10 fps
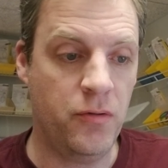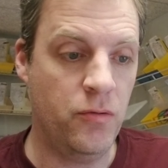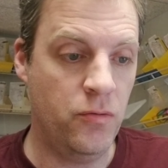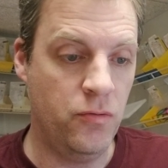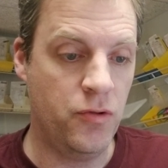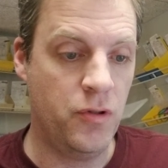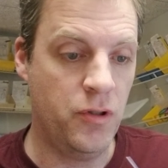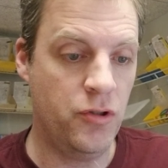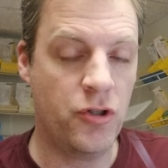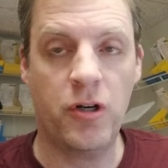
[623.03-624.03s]
who's
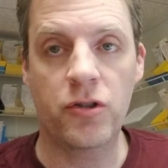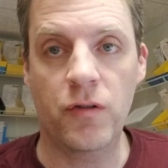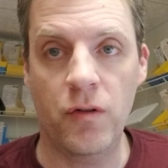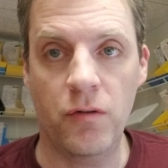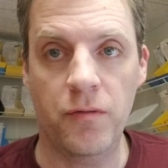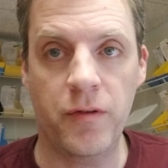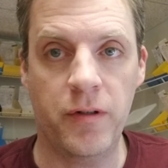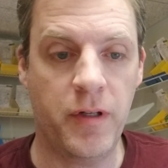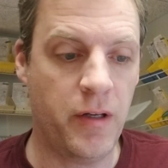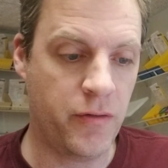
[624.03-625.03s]
in charge of the whole
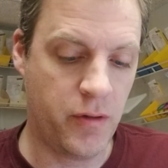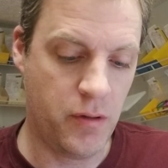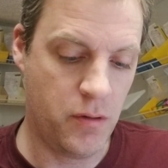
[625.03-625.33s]
front desk.